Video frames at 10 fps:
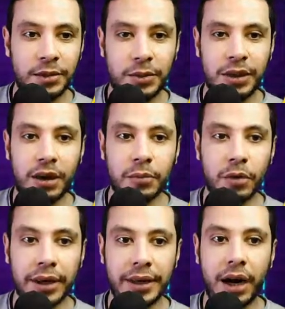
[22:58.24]
we are
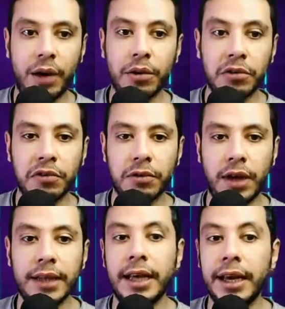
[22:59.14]
booking our
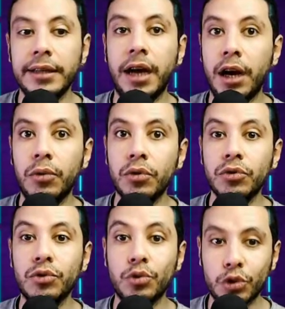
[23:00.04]
flight. And I
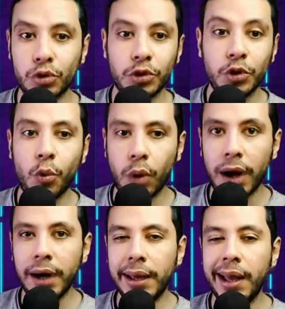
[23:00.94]
want to show you
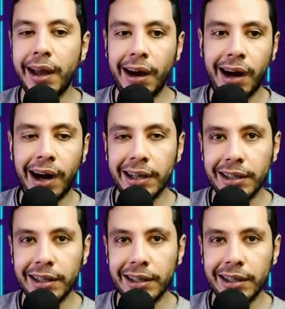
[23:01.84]
why I